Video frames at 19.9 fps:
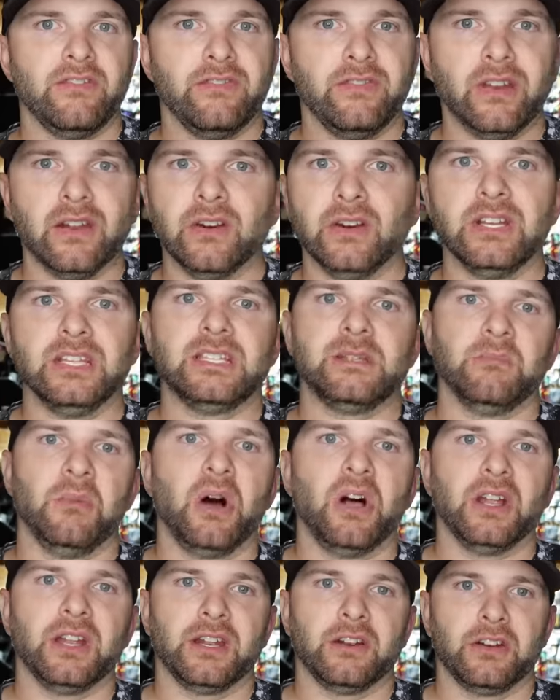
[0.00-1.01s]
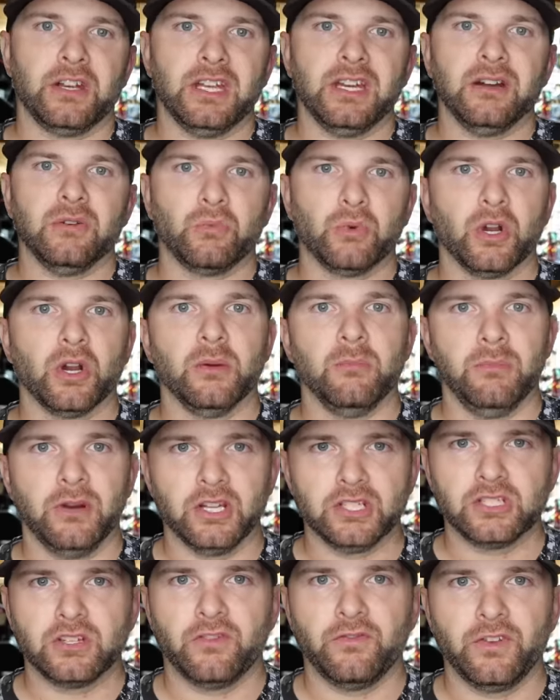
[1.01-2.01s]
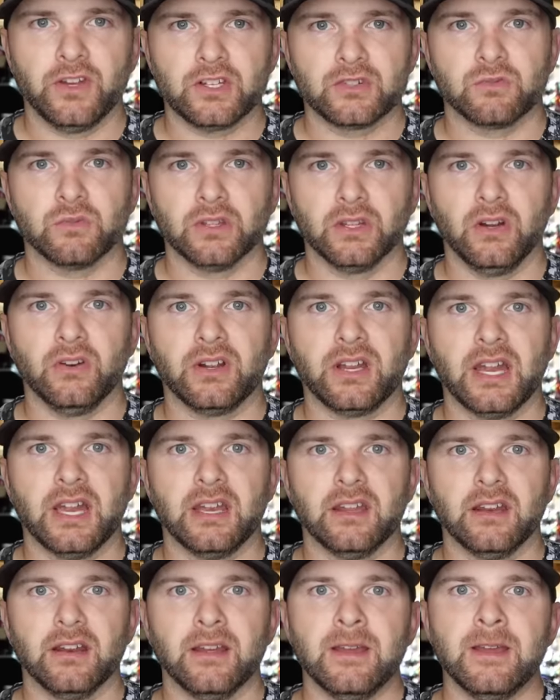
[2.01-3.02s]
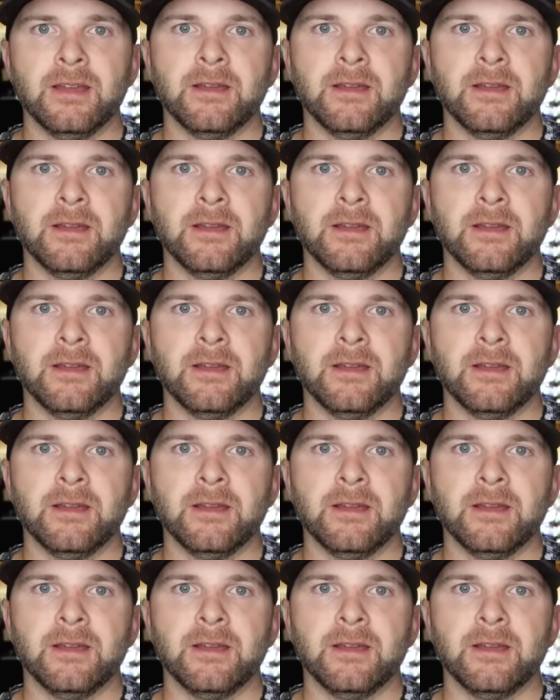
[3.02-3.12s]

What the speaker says: very small area where a bunch of fish were located.